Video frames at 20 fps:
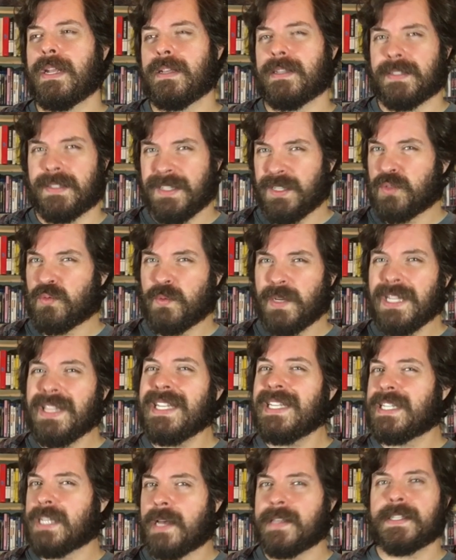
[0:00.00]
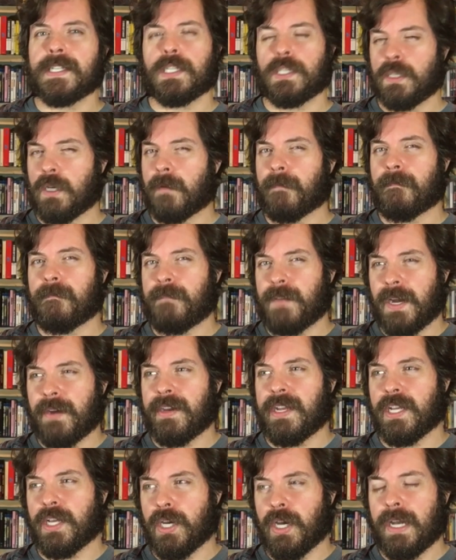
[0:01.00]
is. This really doesn't look
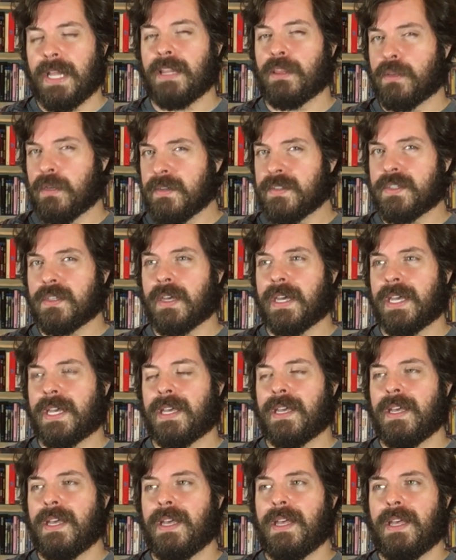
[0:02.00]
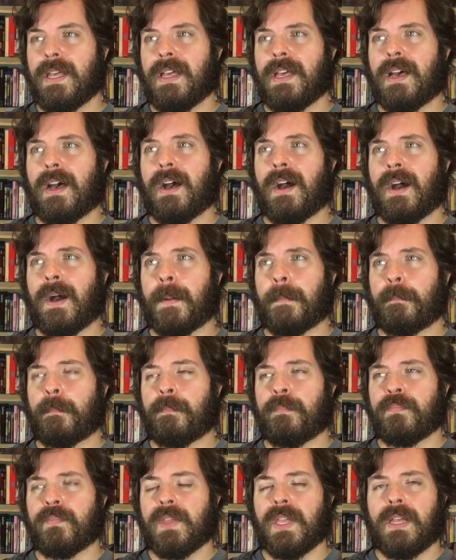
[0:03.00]
very good. It looks like,
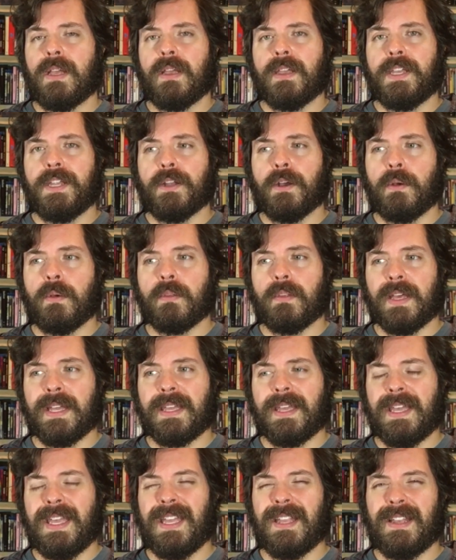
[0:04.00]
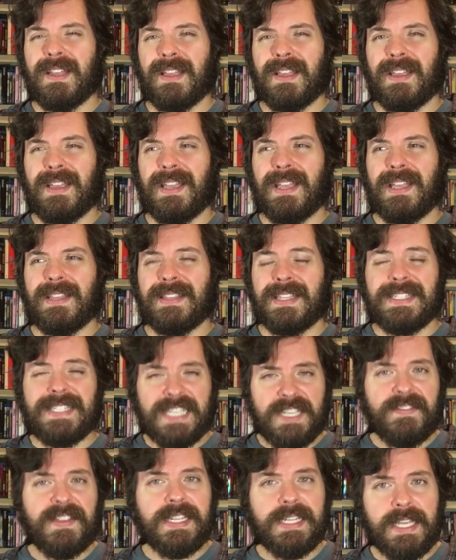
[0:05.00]
um, you know, like it the
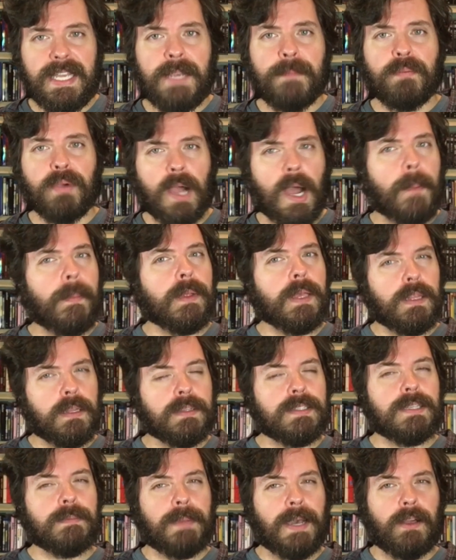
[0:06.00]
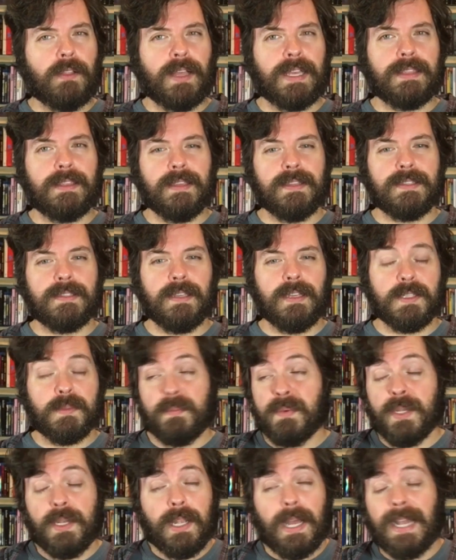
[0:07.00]
DVD probably looks about like this does,
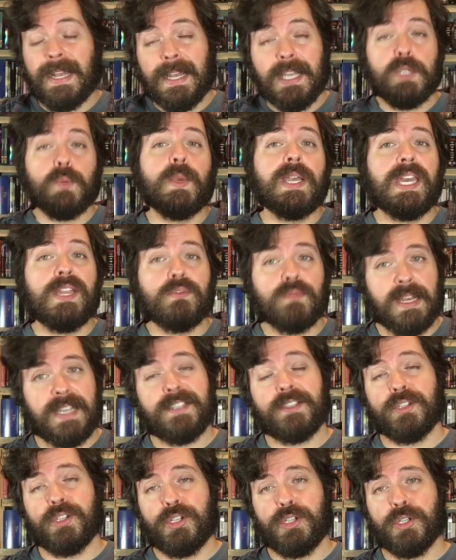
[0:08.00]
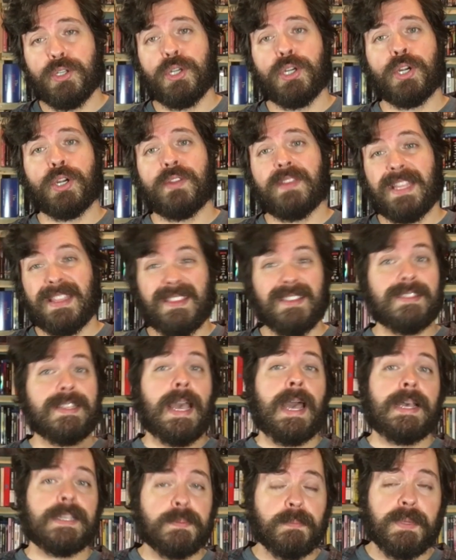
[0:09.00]
but I guess we can rest assured that this
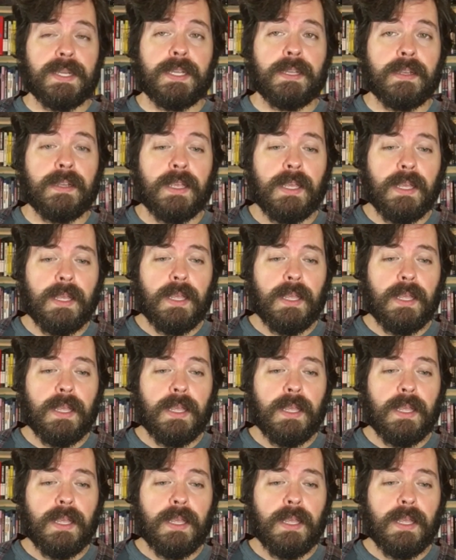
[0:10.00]
has been